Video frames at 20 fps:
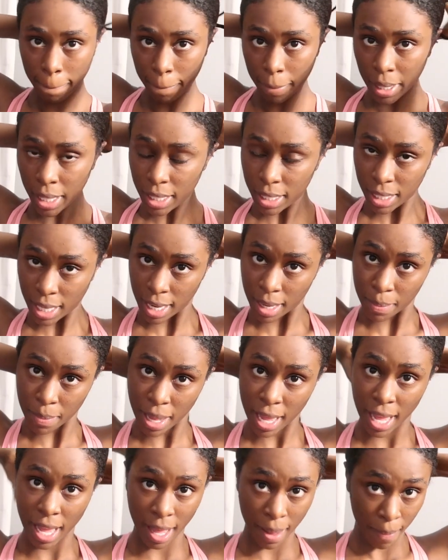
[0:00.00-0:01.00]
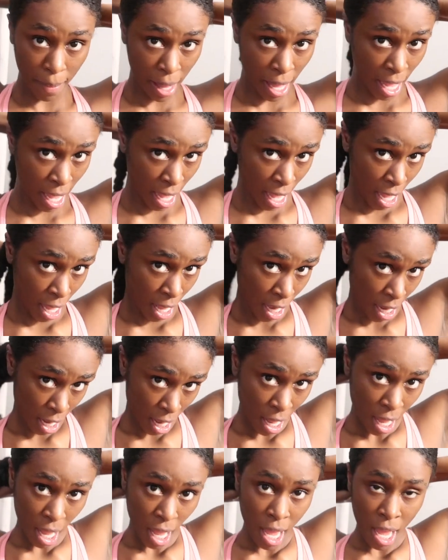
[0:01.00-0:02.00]
I'm gonna take my headband
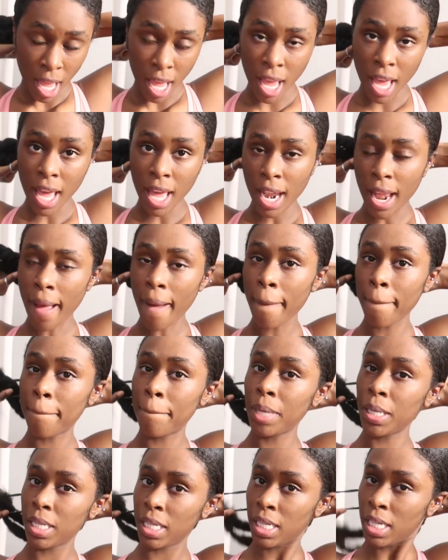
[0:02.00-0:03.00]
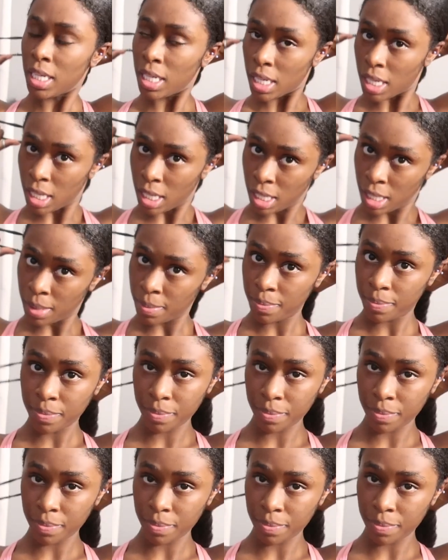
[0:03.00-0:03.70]
and I put it up.